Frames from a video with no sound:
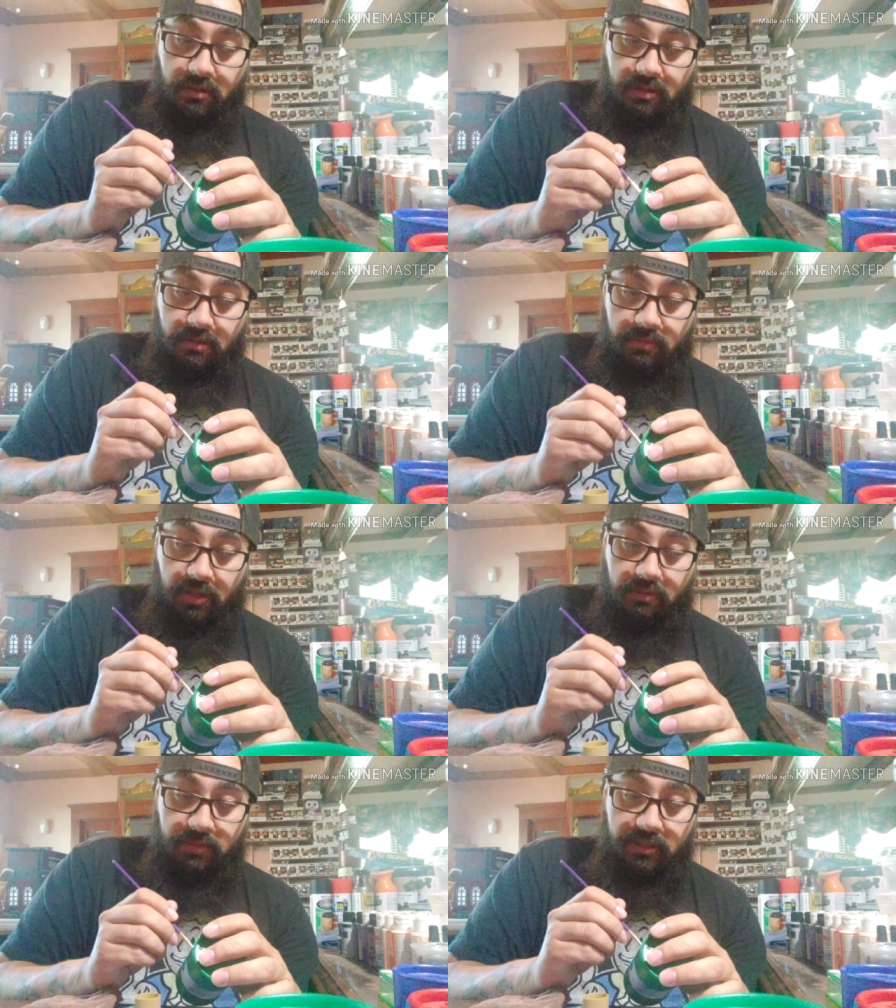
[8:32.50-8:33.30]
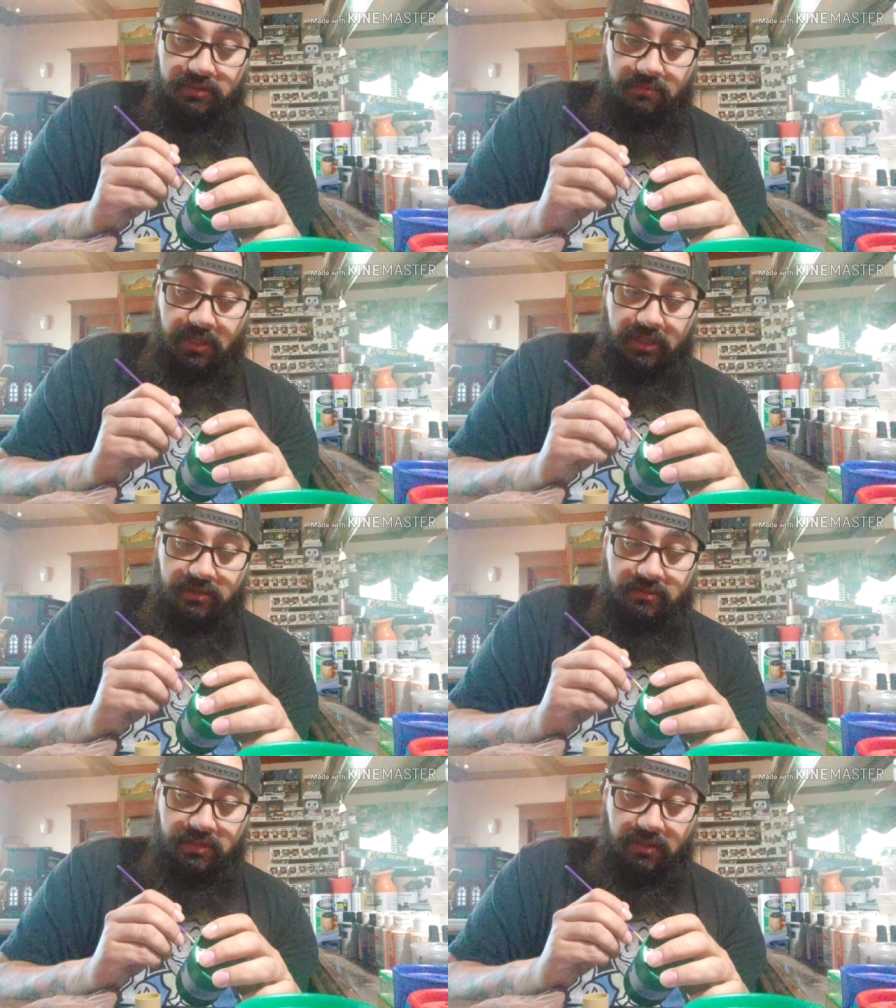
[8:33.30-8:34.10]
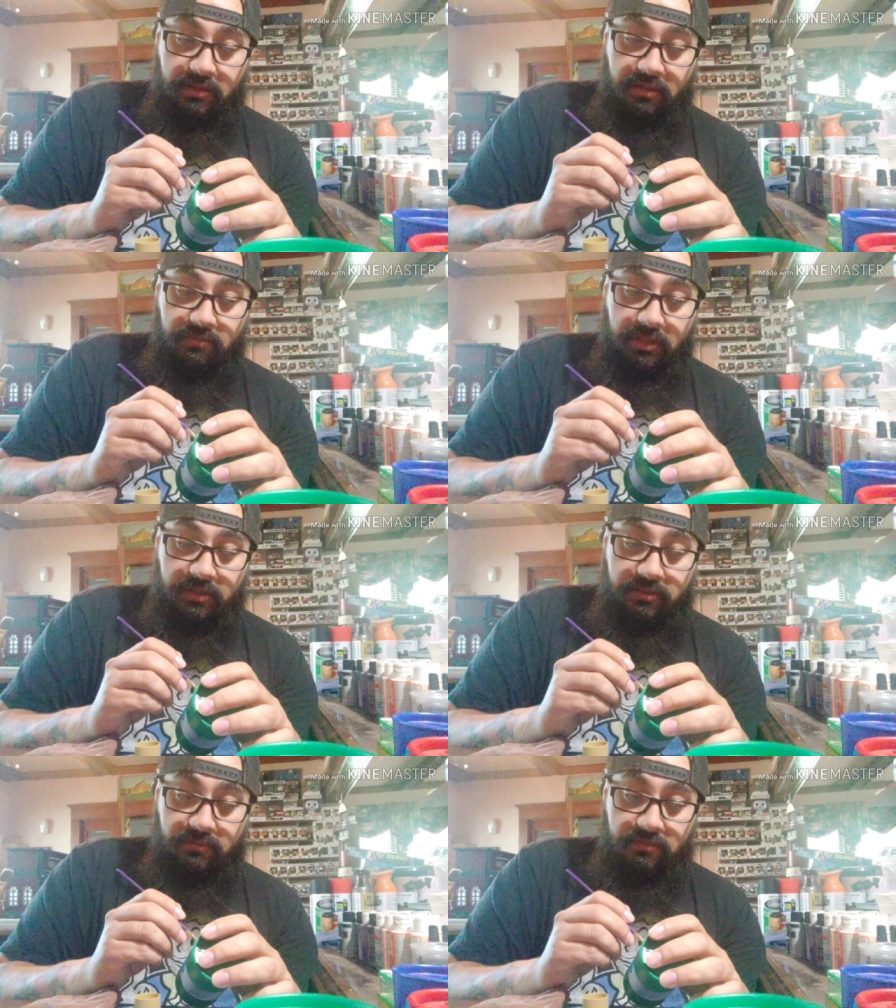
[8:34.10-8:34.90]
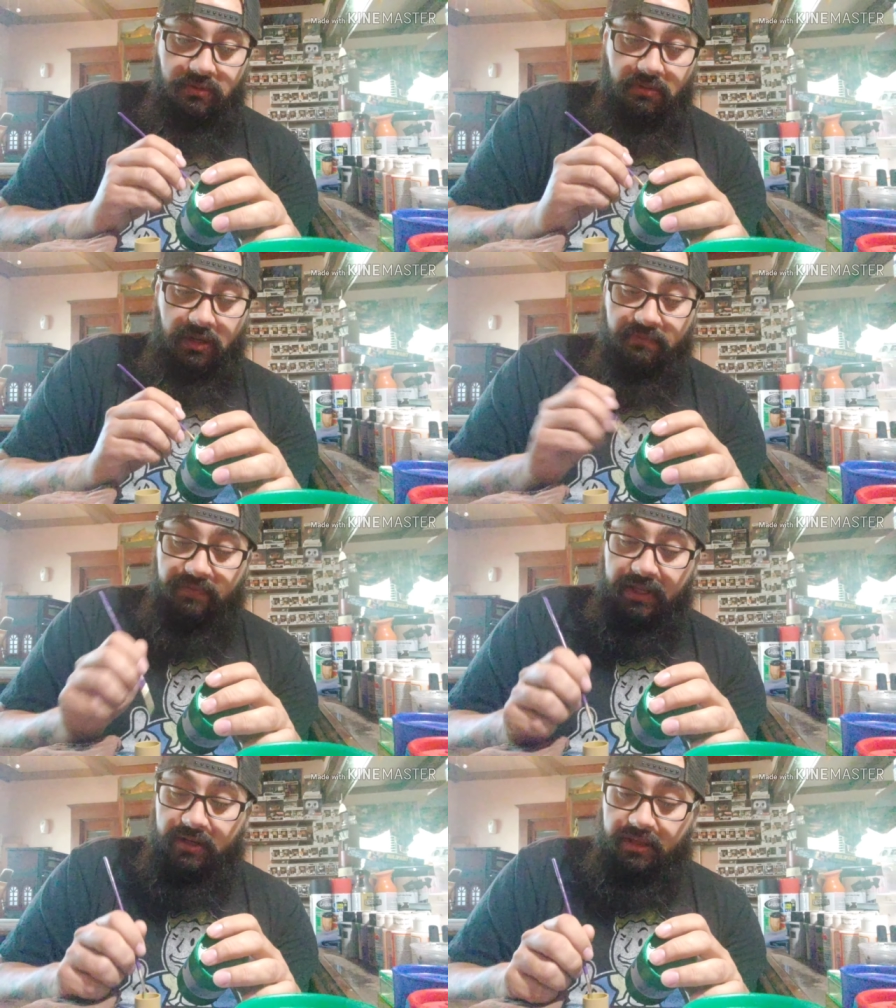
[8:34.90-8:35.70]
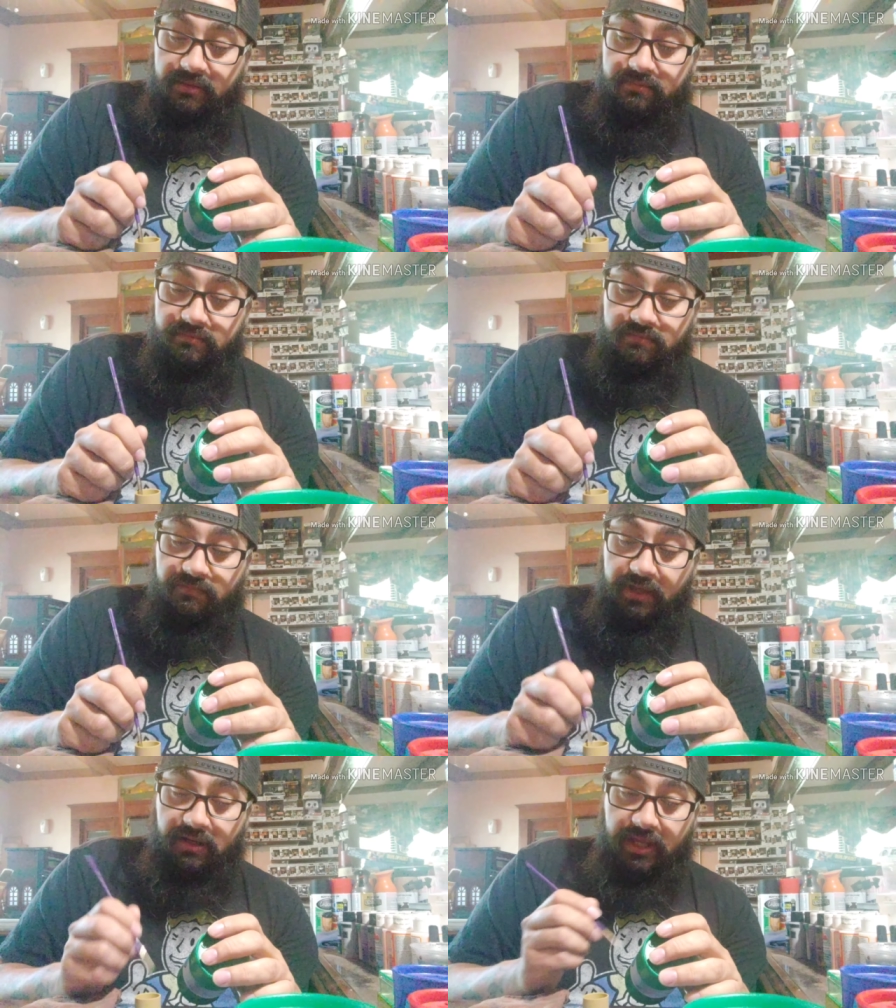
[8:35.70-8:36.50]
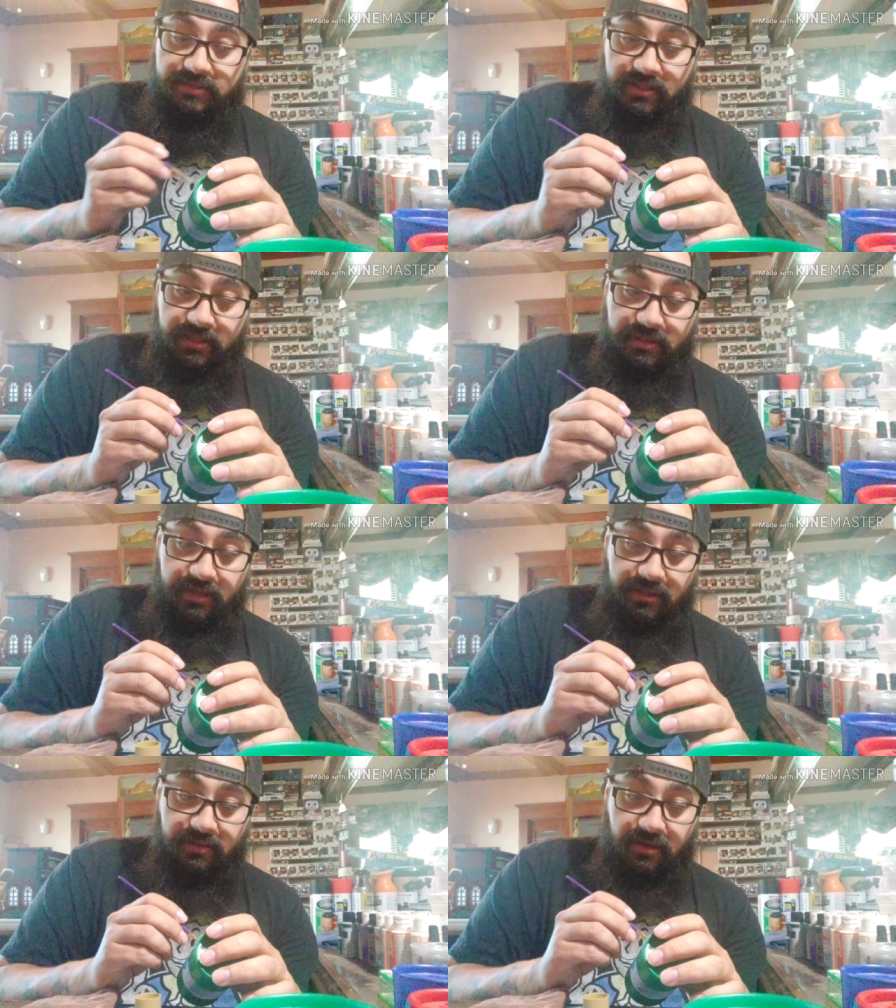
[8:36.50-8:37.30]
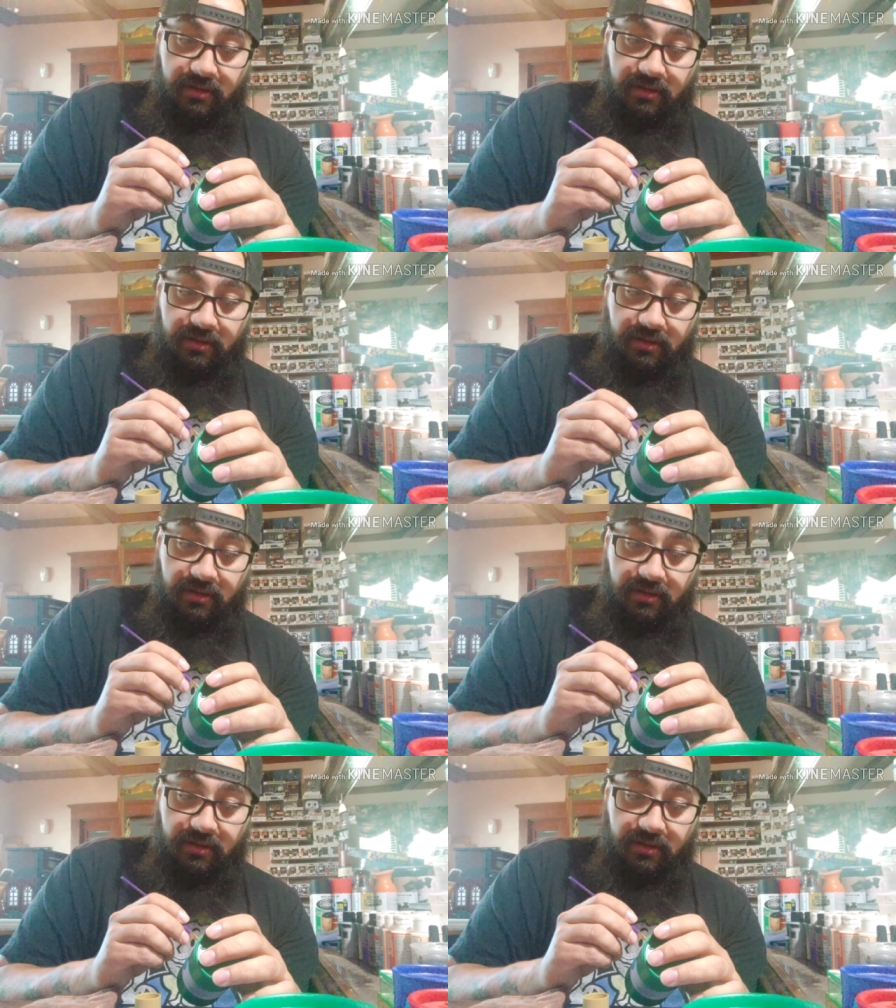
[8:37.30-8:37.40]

And by all means, I'm not telling anybody to go out and vandalize anything.